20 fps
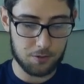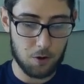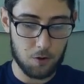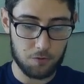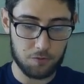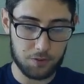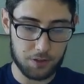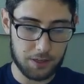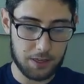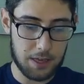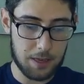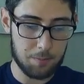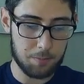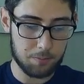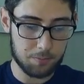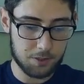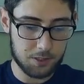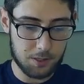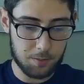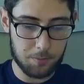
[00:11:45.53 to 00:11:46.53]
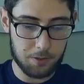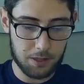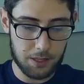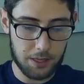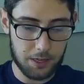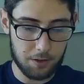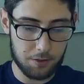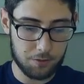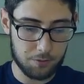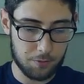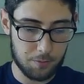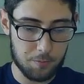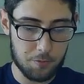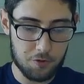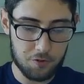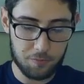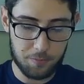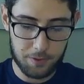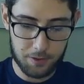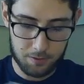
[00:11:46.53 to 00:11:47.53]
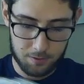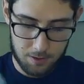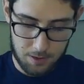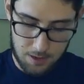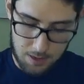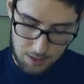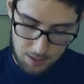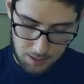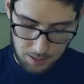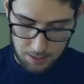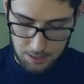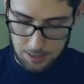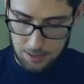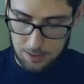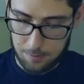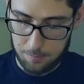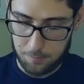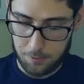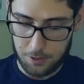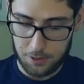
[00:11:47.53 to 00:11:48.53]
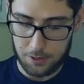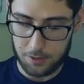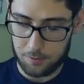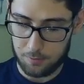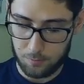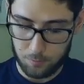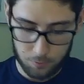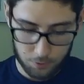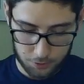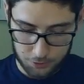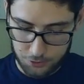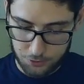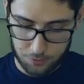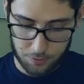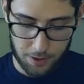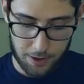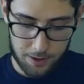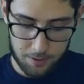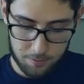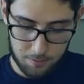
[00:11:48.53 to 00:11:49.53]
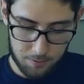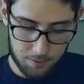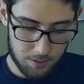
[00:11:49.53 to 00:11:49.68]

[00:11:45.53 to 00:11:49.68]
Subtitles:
hopefully keep them stimulated through movement, but it works great.